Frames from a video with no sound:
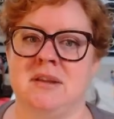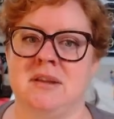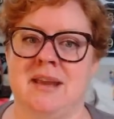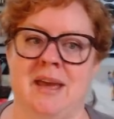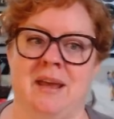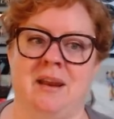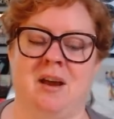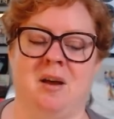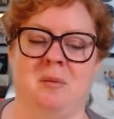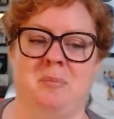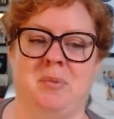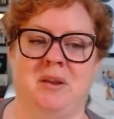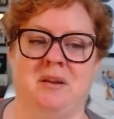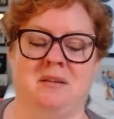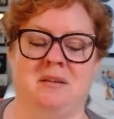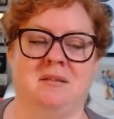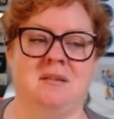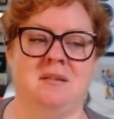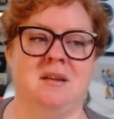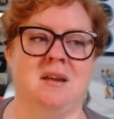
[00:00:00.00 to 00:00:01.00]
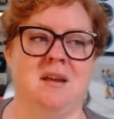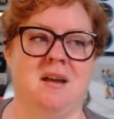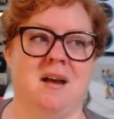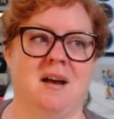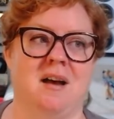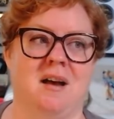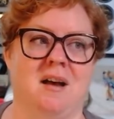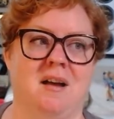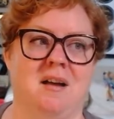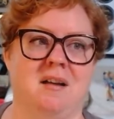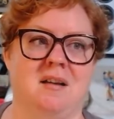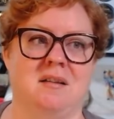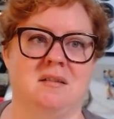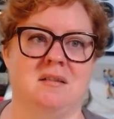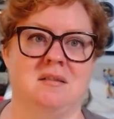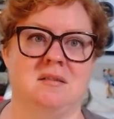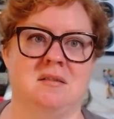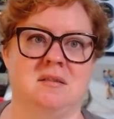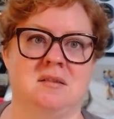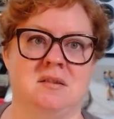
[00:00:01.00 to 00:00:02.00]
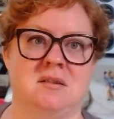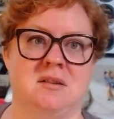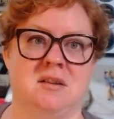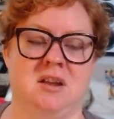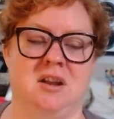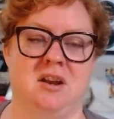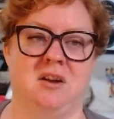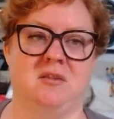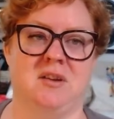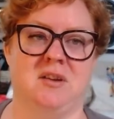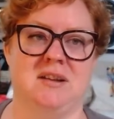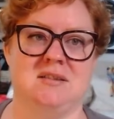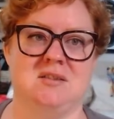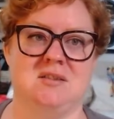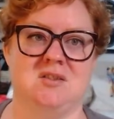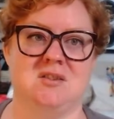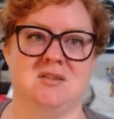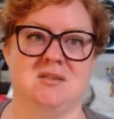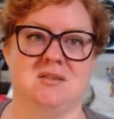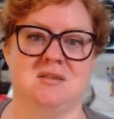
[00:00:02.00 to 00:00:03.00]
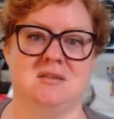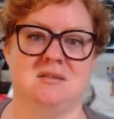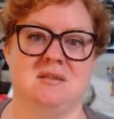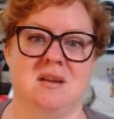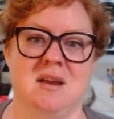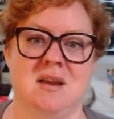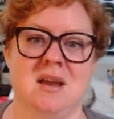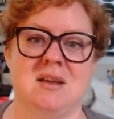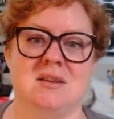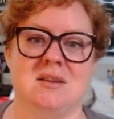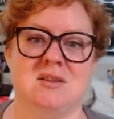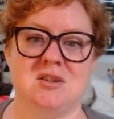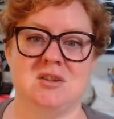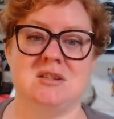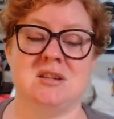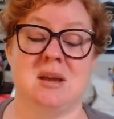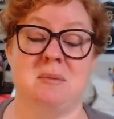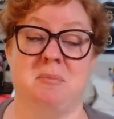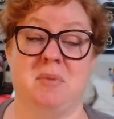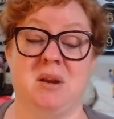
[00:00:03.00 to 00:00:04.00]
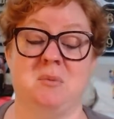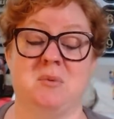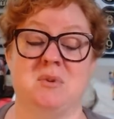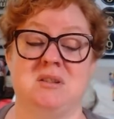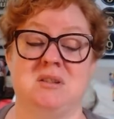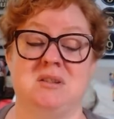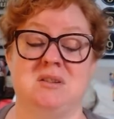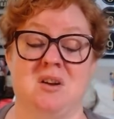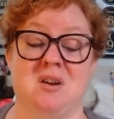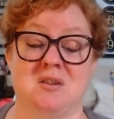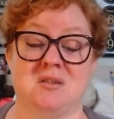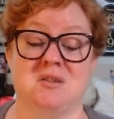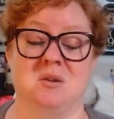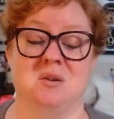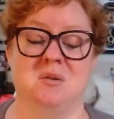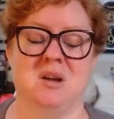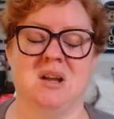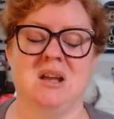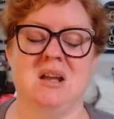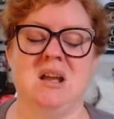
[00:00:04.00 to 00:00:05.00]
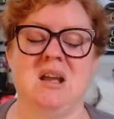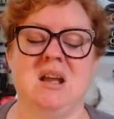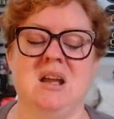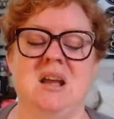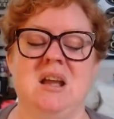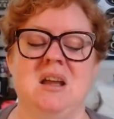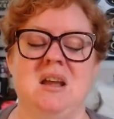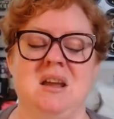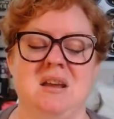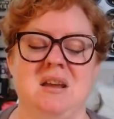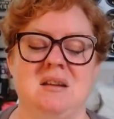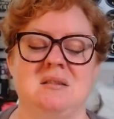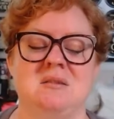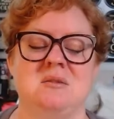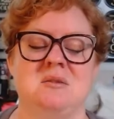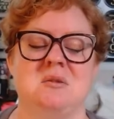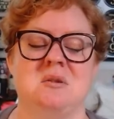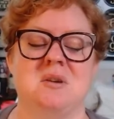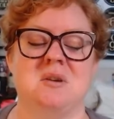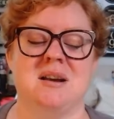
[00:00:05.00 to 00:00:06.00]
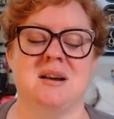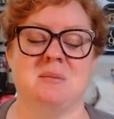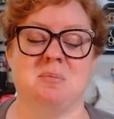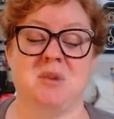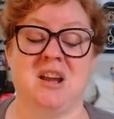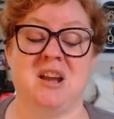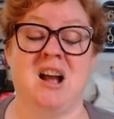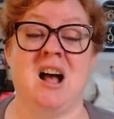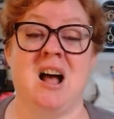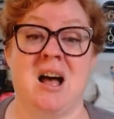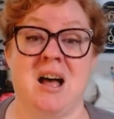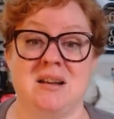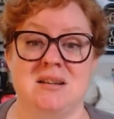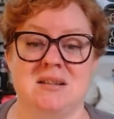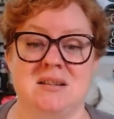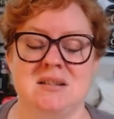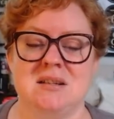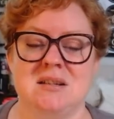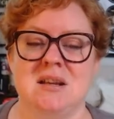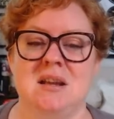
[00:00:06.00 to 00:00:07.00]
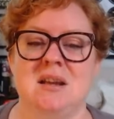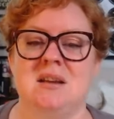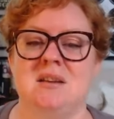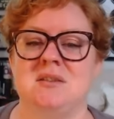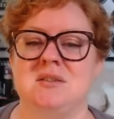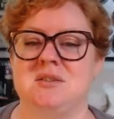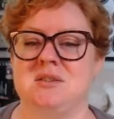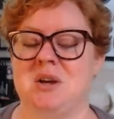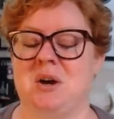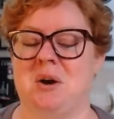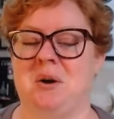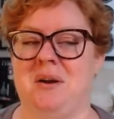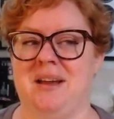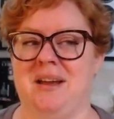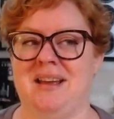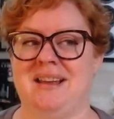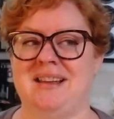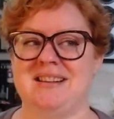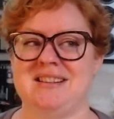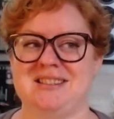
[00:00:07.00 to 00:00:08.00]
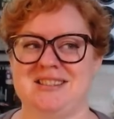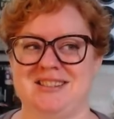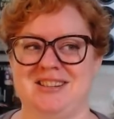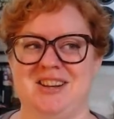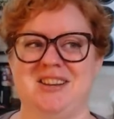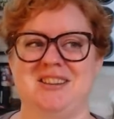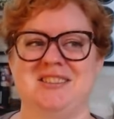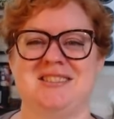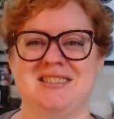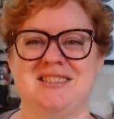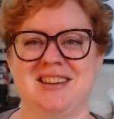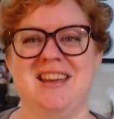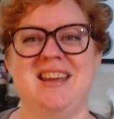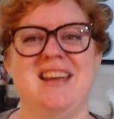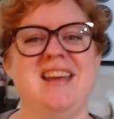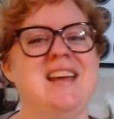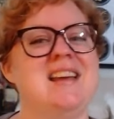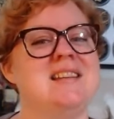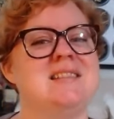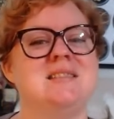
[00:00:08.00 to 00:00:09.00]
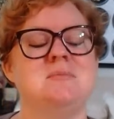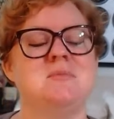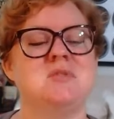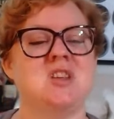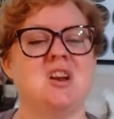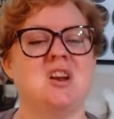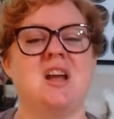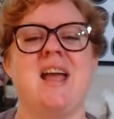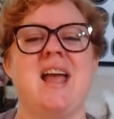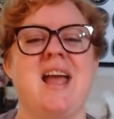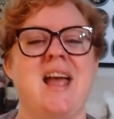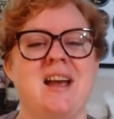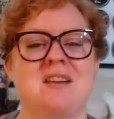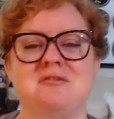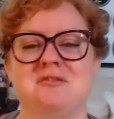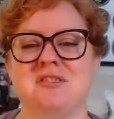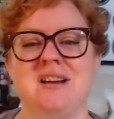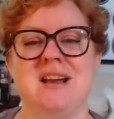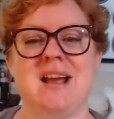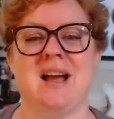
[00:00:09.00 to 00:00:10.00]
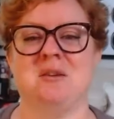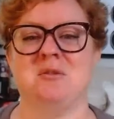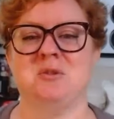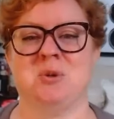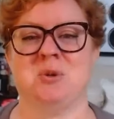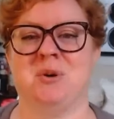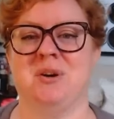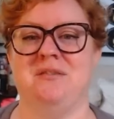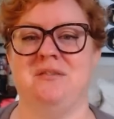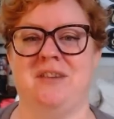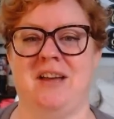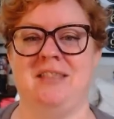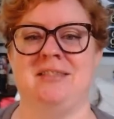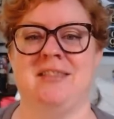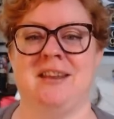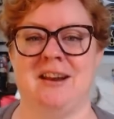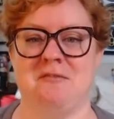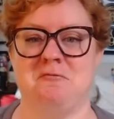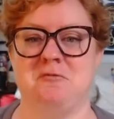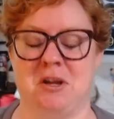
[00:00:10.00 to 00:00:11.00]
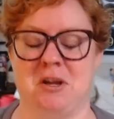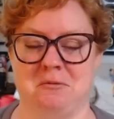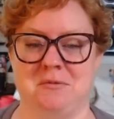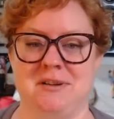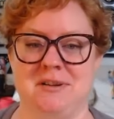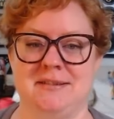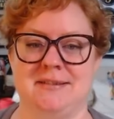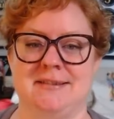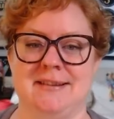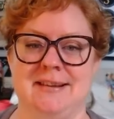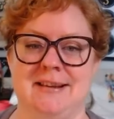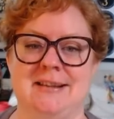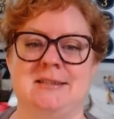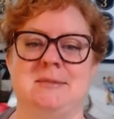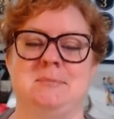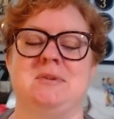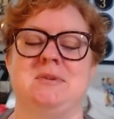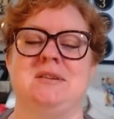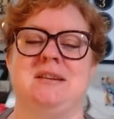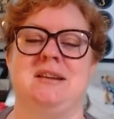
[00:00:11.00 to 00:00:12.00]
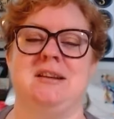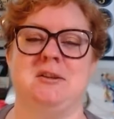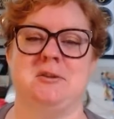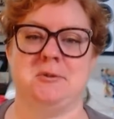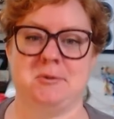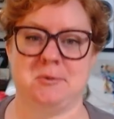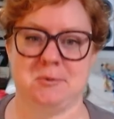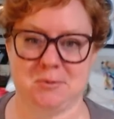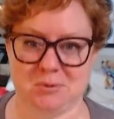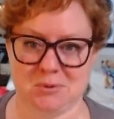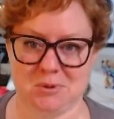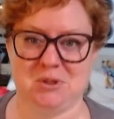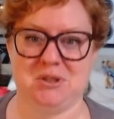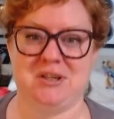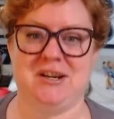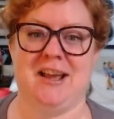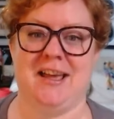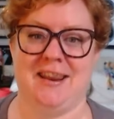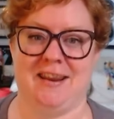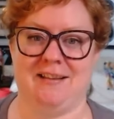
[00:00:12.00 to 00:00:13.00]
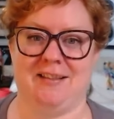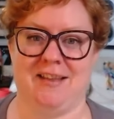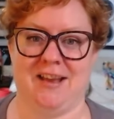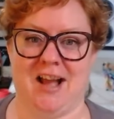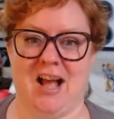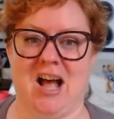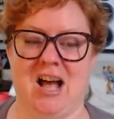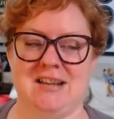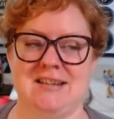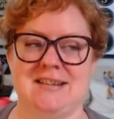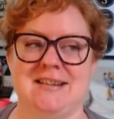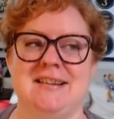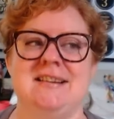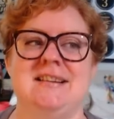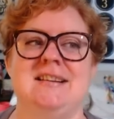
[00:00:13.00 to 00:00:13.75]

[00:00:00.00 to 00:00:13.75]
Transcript: get up, and it's a good time, but it was also incredibly hot. So it seems that every outdoor event that I've done recently has been excruciatingly hot.